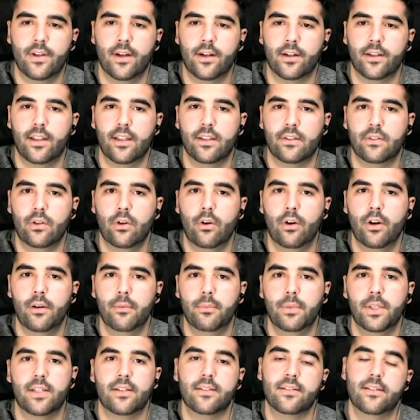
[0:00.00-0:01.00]
category,
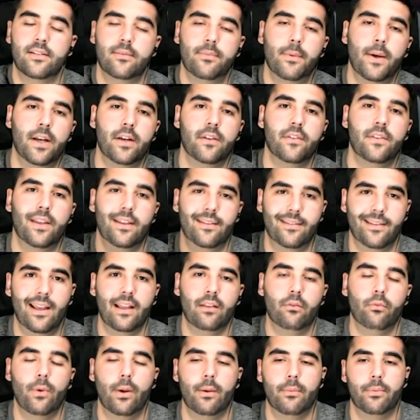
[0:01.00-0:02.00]
because it's better than
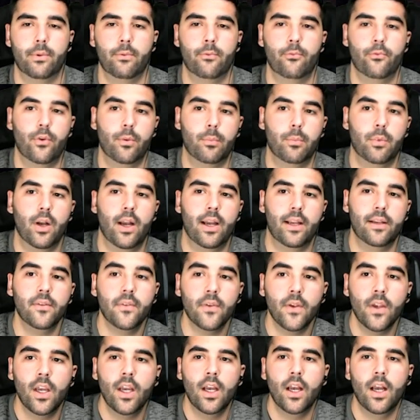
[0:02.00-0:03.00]
that weapon from Light,
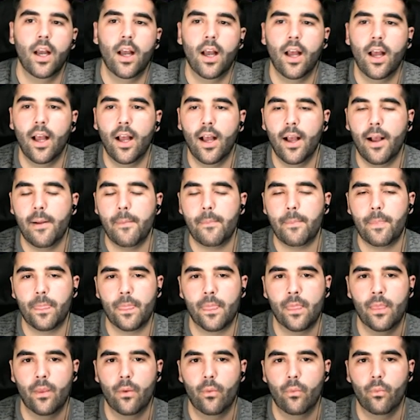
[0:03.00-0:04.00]

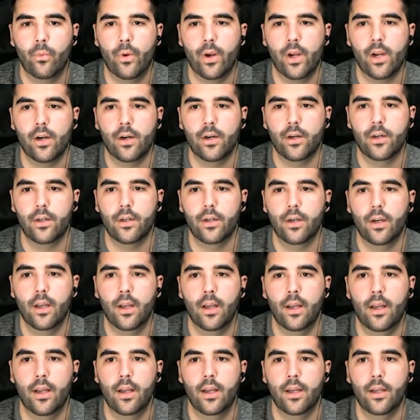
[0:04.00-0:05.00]
where
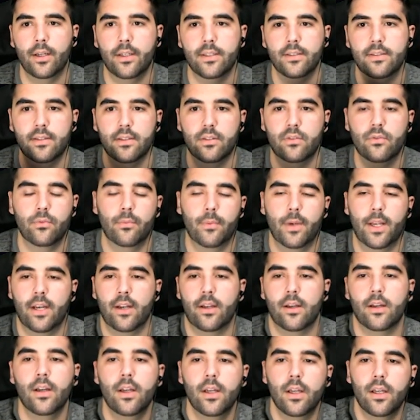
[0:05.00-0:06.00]
it's a 2
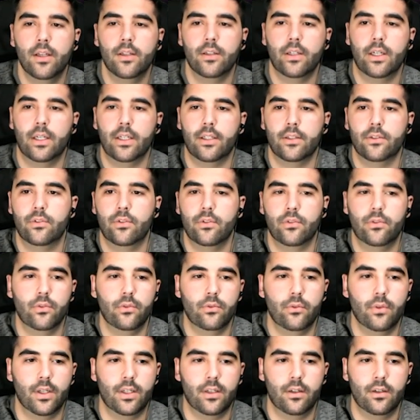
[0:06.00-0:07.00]
mana 2/2,
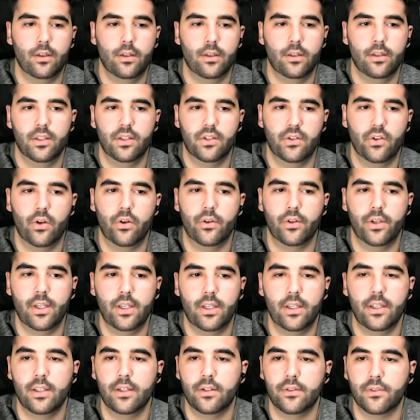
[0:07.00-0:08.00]
and it only
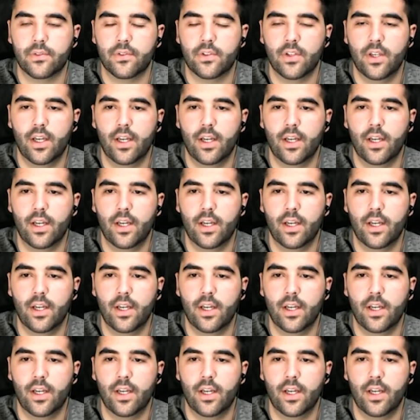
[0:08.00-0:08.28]
heals.